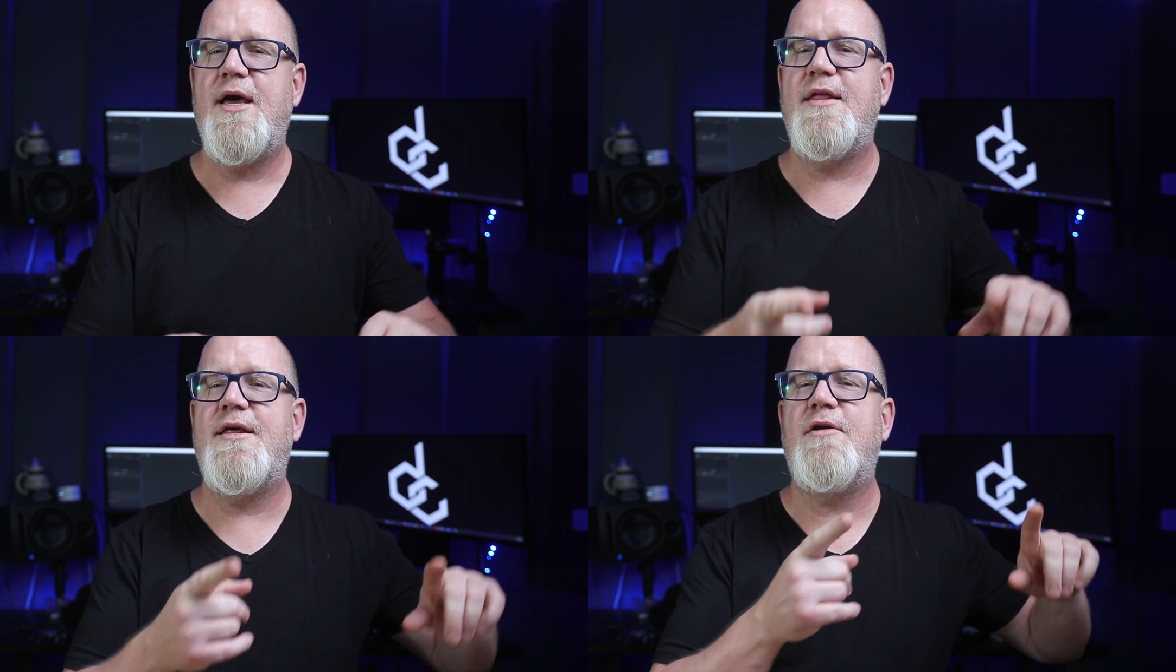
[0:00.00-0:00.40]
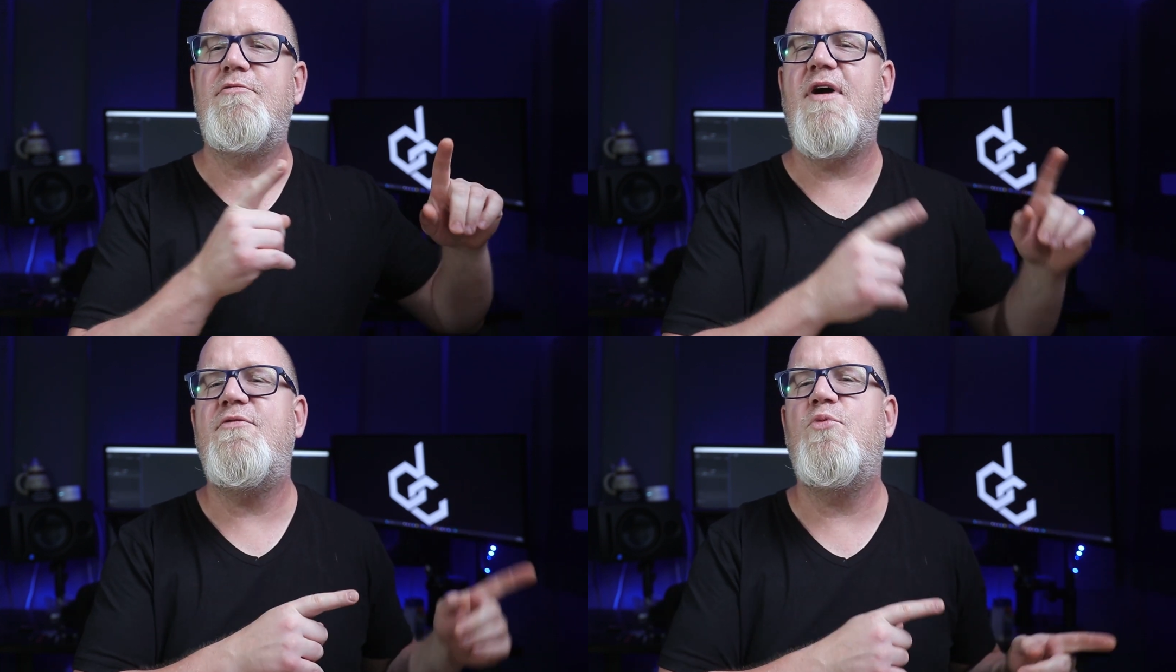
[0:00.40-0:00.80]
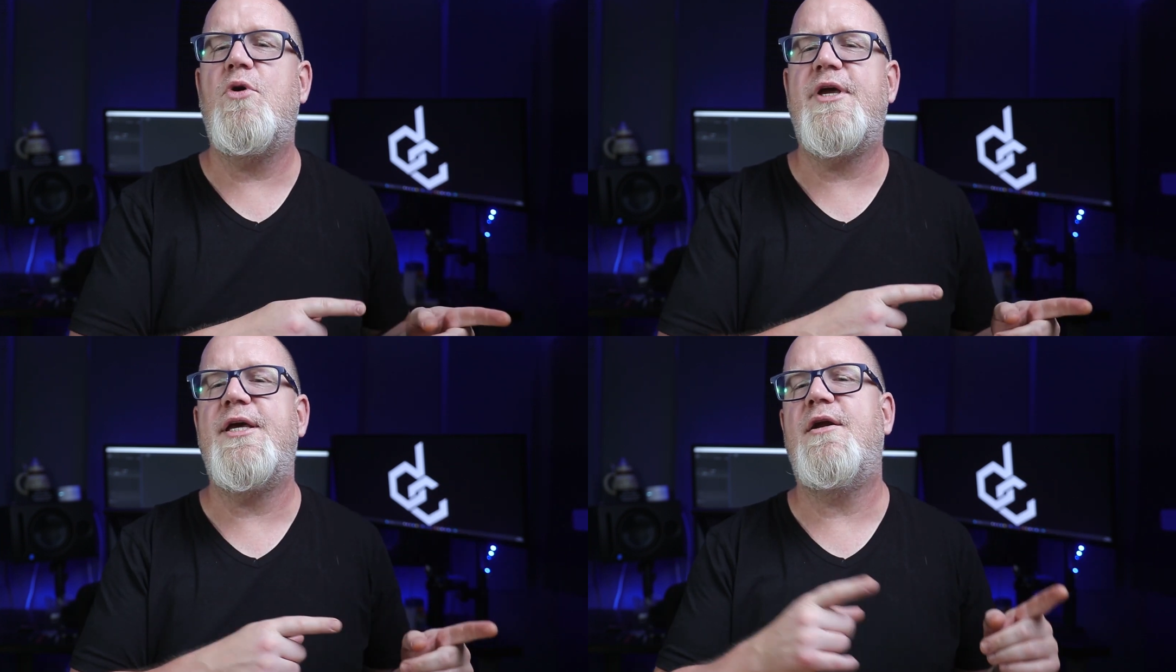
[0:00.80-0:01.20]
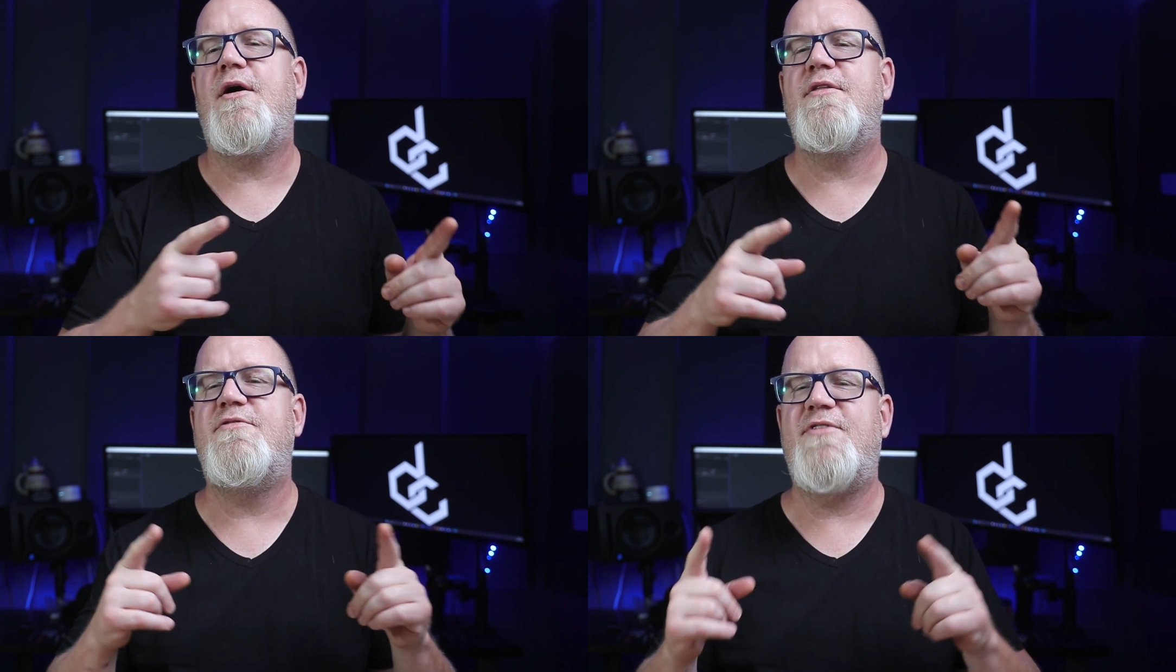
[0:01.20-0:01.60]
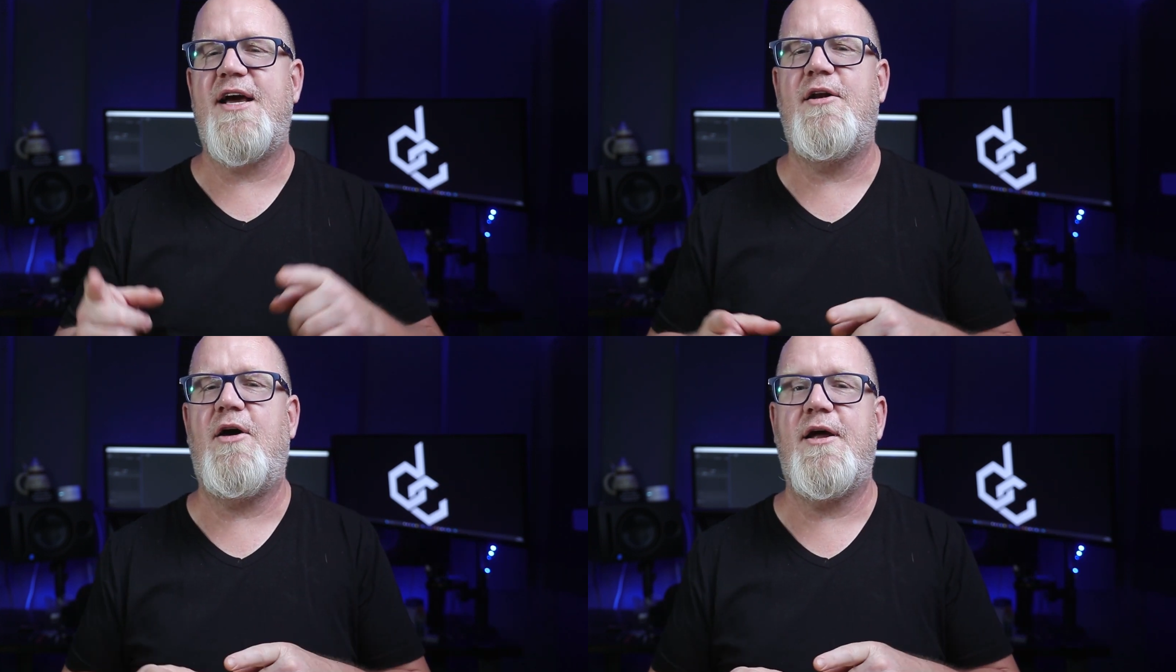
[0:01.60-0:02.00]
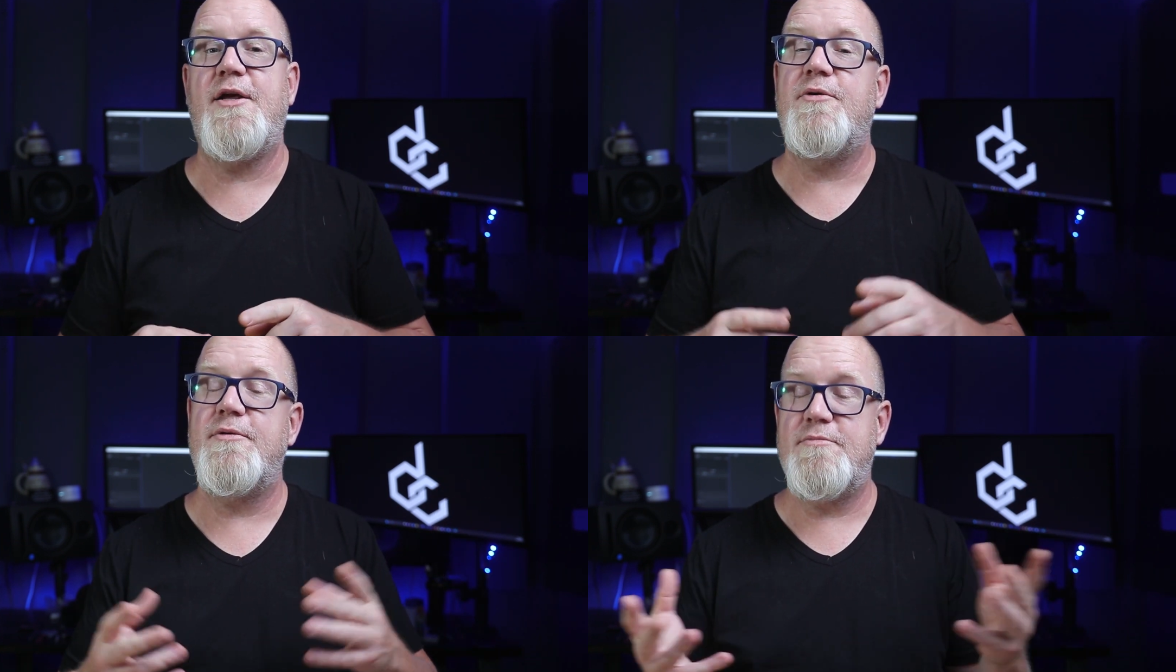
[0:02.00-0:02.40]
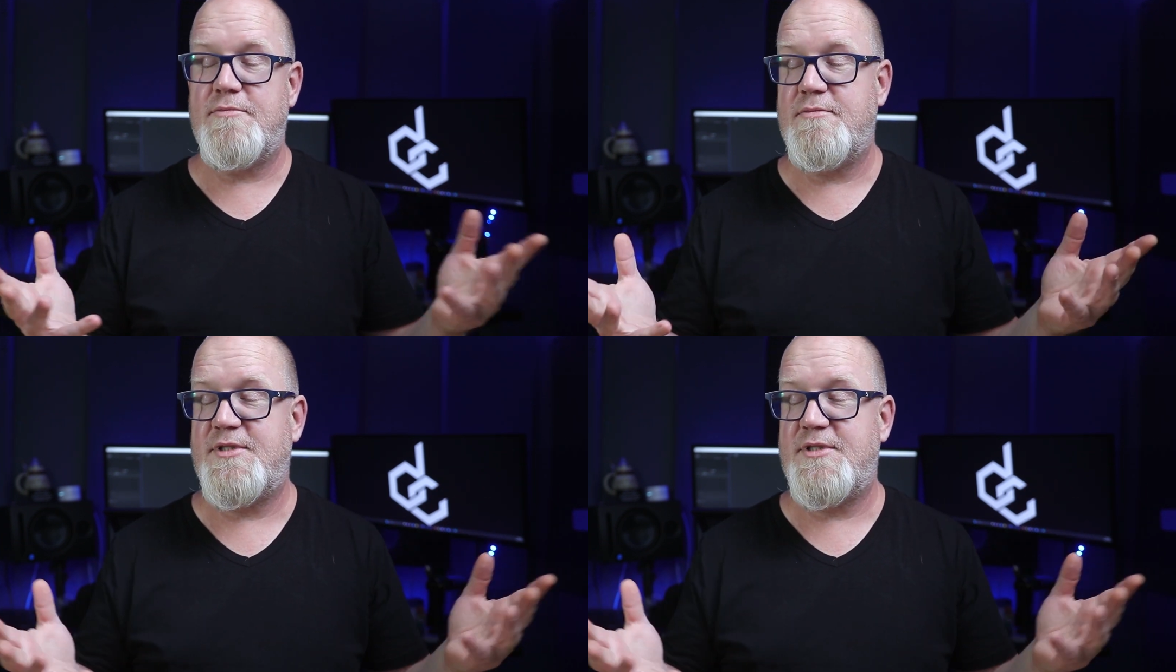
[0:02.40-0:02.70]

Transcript: and then a rough working on the final audio and